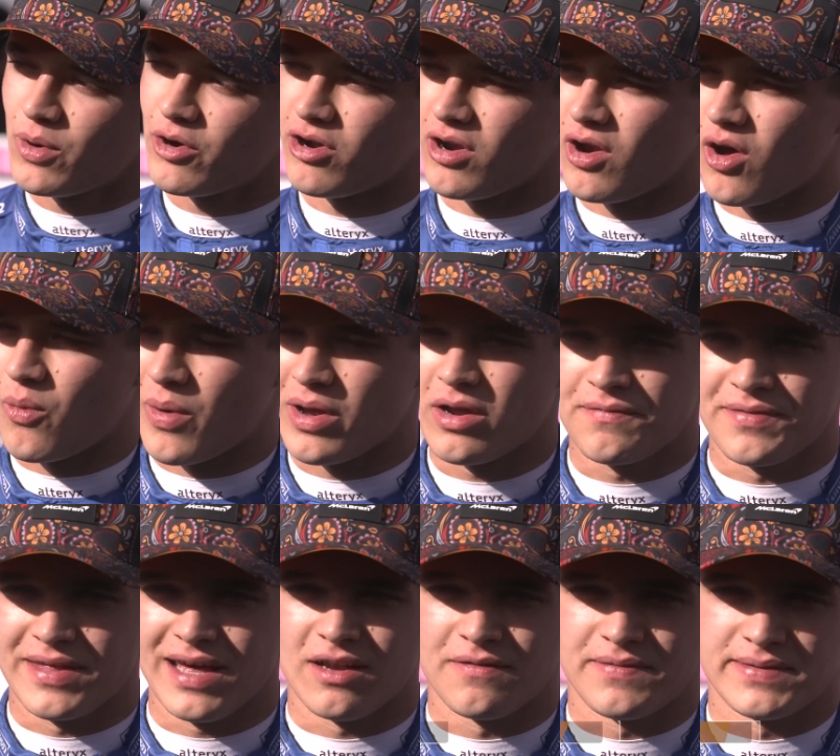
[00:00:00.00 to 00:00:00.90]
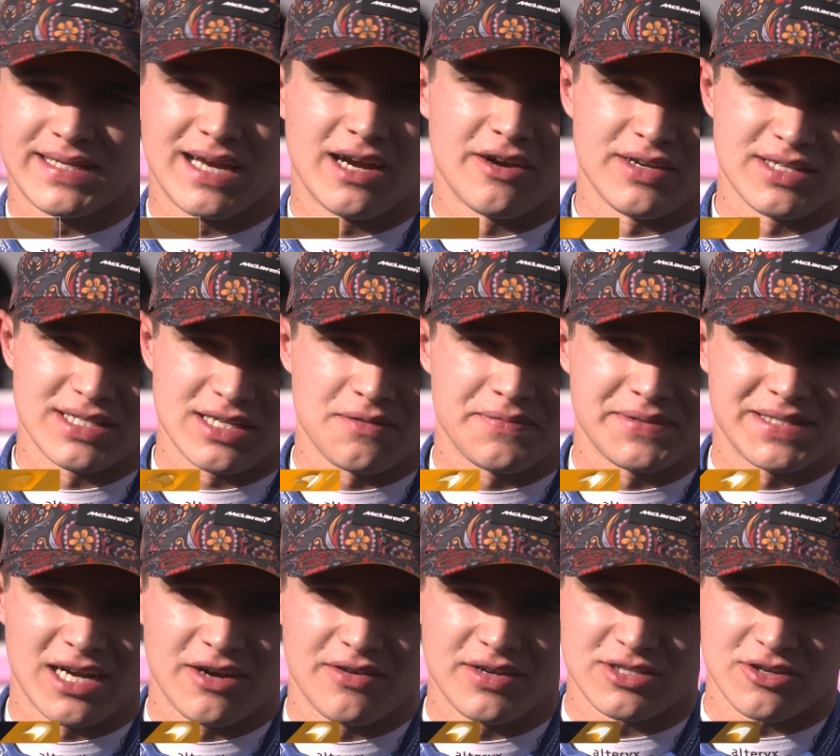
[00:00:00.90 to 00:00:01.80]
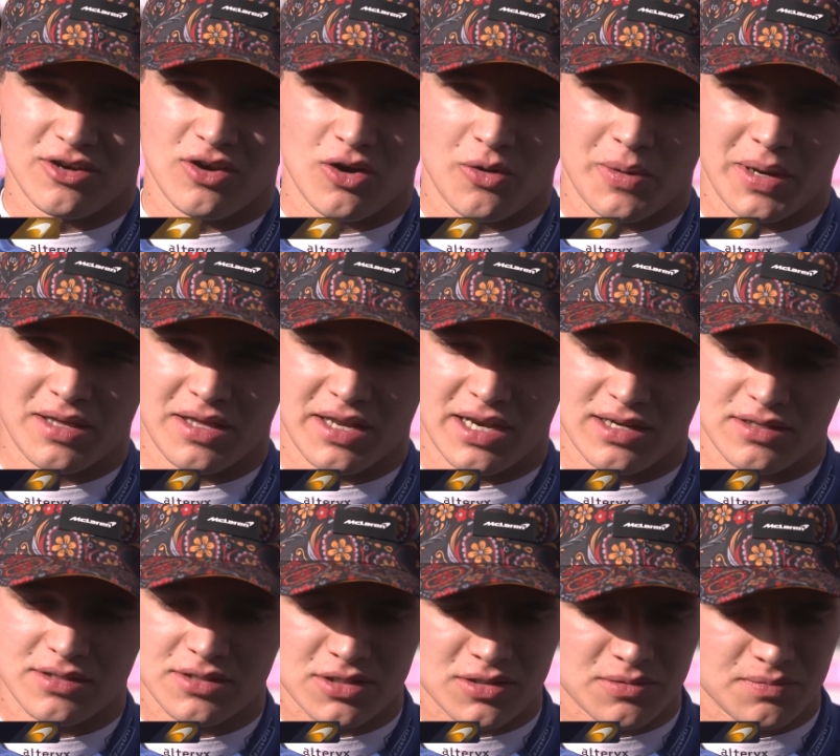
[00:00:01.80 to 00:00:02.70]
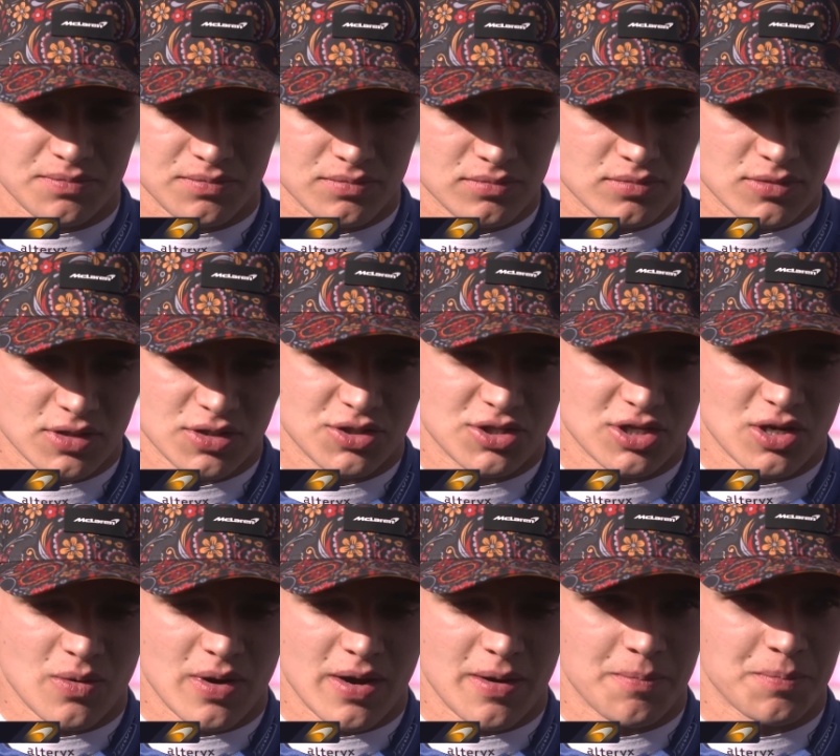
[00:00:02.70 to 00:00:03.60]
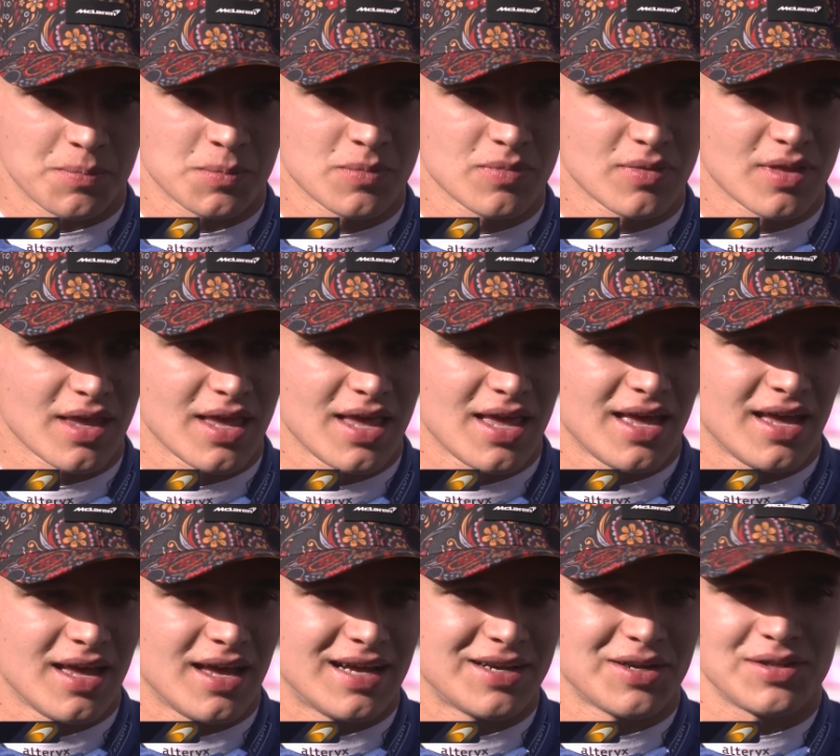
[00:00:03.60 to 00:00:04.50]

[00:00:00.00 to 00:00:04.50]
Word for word: We were a long way off the AlphaTauris. The AlphaTauris were a lot quicker than us, so um, I